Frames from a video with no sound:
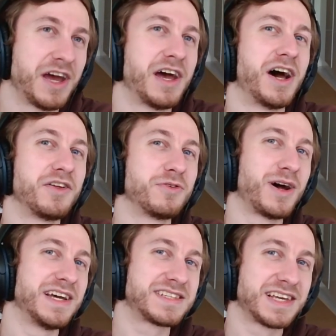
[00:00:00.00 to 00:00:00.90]

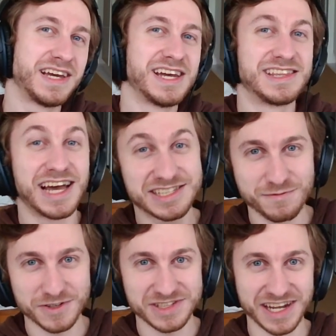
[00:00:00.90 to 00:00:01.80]
Otherwise, that's it
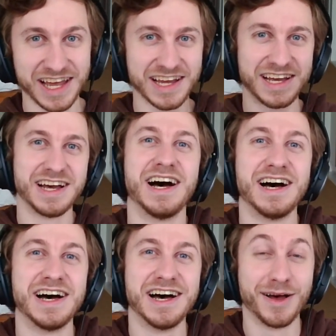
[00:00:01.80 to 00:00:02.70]
for today.
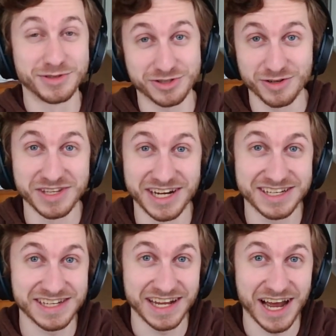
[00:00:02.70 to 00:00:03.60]
I'll be streaming the
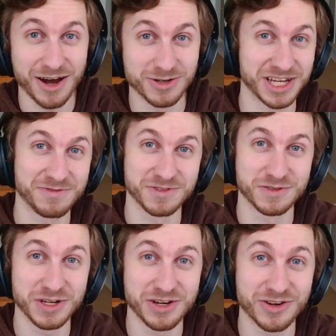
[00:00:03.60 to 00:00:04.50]
next 8 hours after this
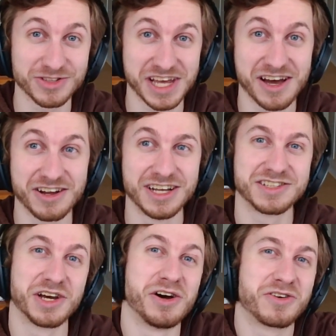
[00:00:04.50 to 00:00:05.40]
video goes out,
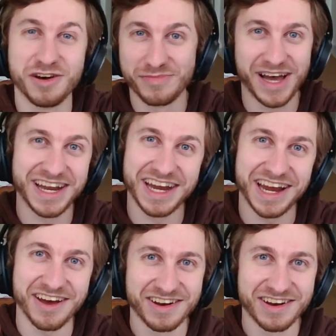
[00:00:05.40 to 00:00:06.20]
so come by and hang out.